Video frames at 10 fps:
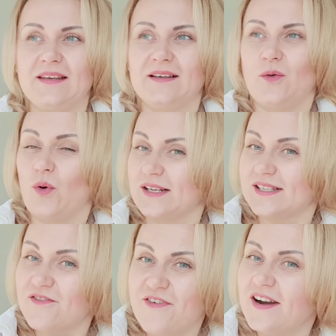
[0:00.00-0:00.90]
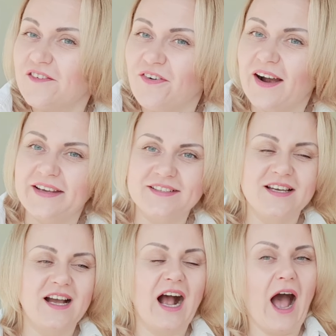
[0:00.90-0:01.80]
What is a fair fight?
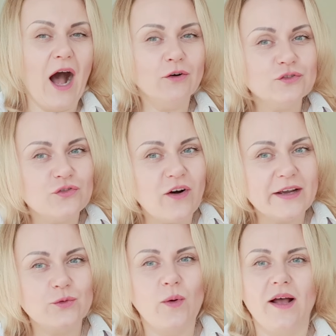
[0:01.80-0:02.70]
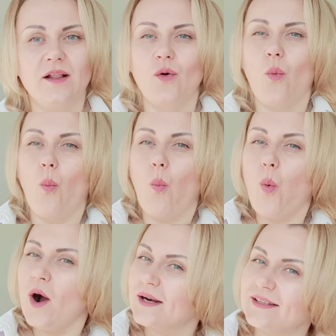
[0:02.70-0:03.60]
How to fight well?
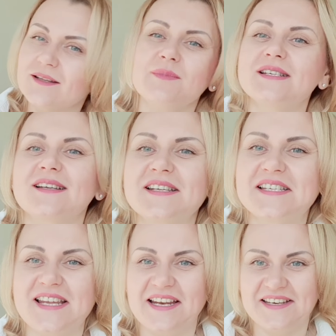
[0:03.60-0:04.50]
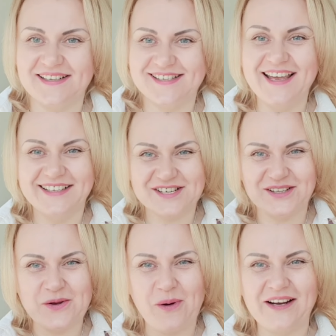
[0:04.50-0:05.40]
What are the misunderstandings?
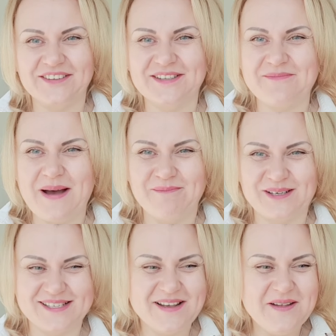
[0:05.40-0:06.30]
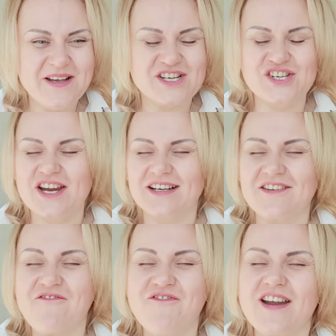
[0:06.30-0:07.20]
Actually, one of the members shared
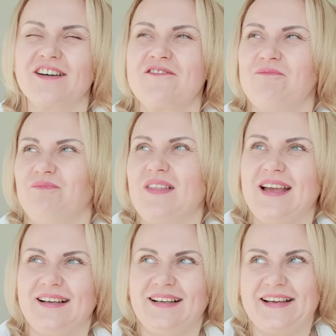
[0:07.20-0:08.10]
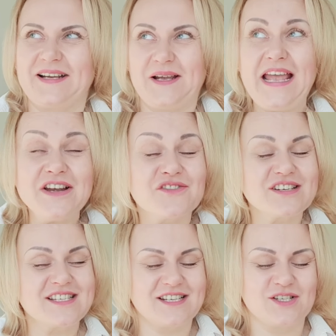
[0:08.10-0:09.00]
a very
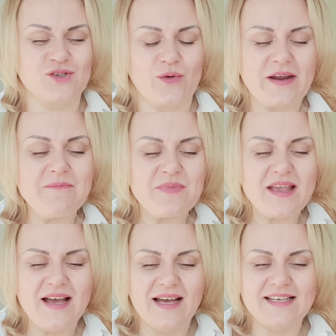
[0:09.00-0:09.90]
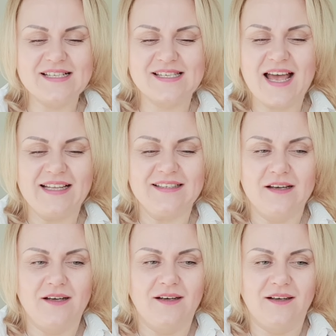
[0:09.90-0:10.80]
interesting story. He said
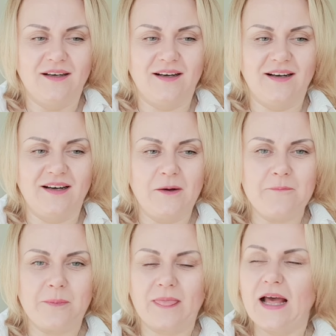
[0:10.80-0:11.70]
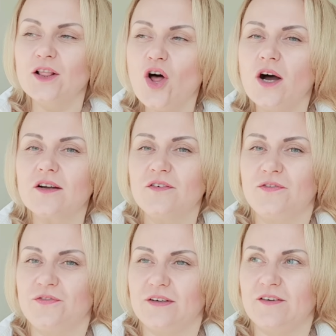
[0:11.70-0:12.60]
a lot of